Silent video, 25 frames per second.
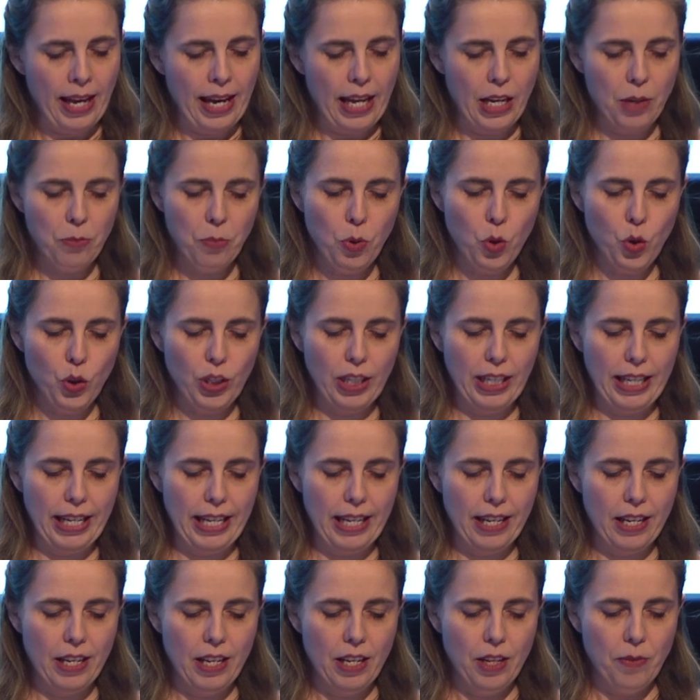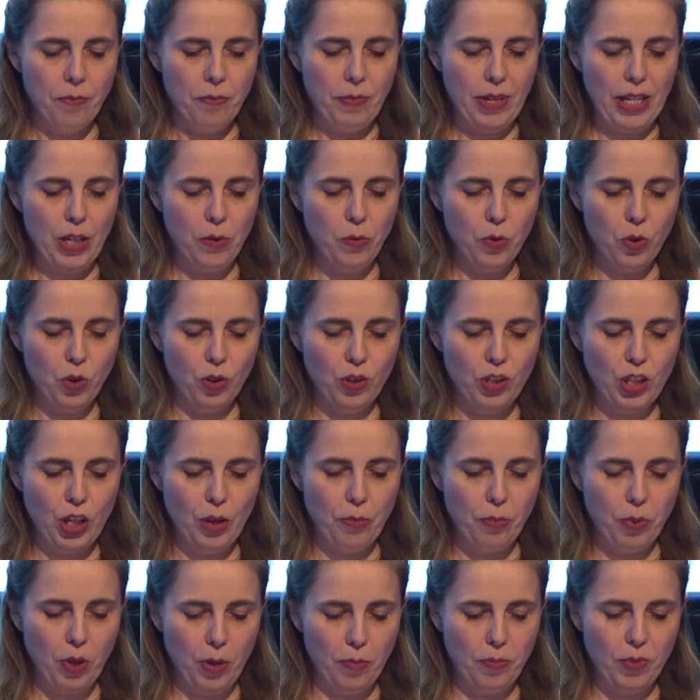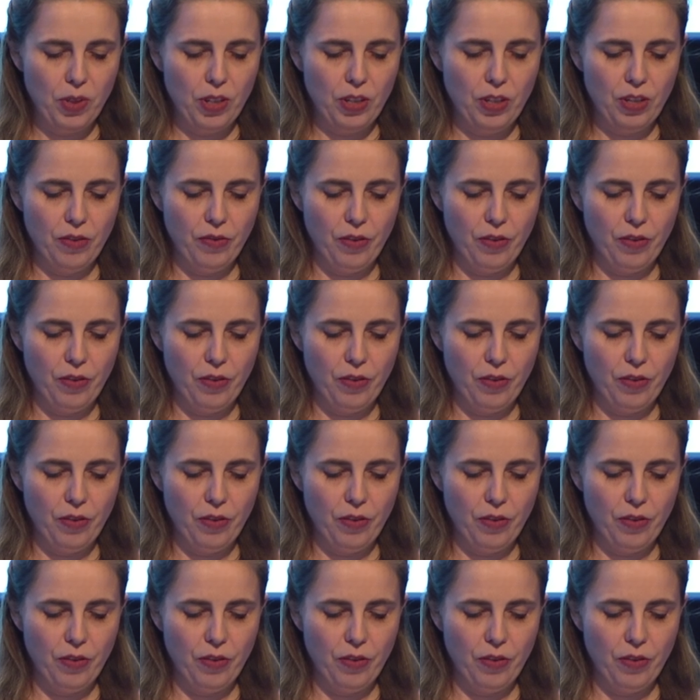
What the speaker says: And importantly, many were also prompted